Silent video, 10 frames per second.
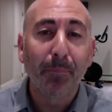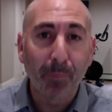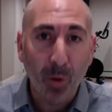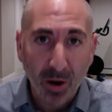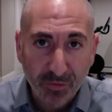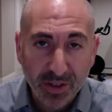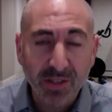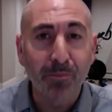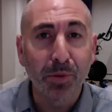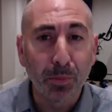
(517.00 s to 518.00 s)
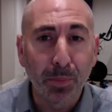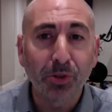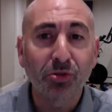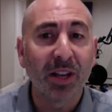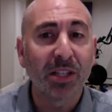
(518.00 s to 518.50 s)
Office of Pupil
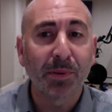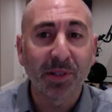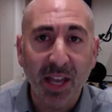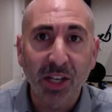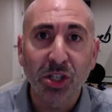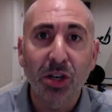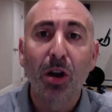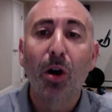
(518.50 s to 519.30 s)
Transportation,